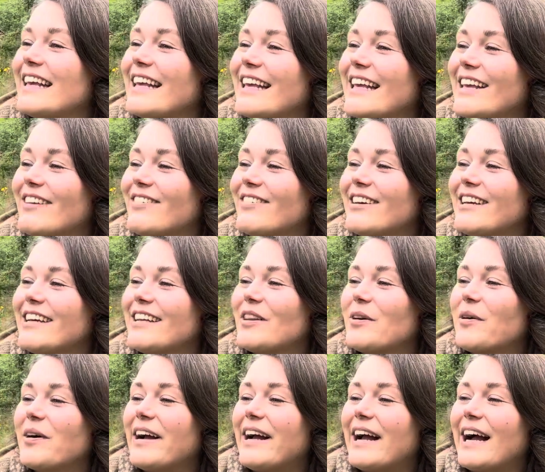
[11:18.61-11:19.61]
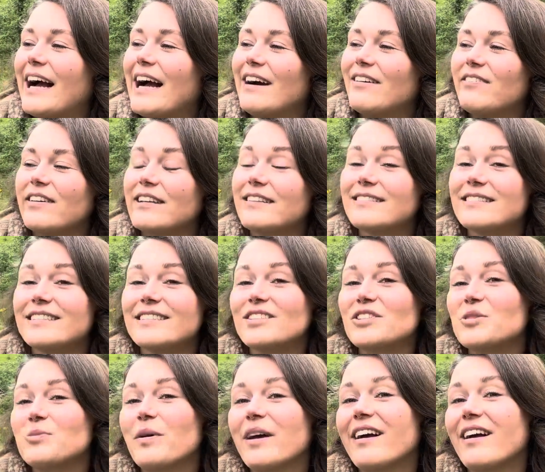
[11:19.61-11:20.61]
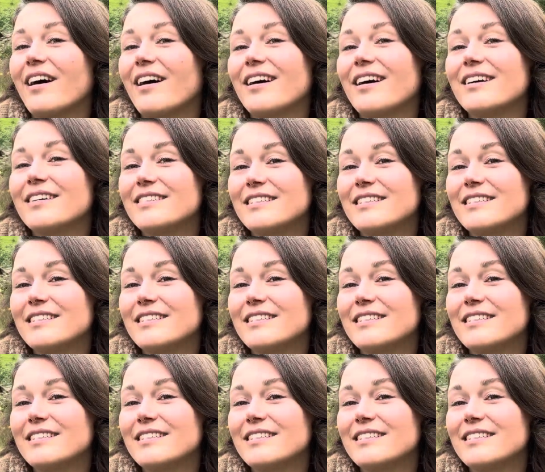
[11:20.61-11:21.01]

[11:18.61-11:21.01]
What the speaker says: even though I have listened to my heart,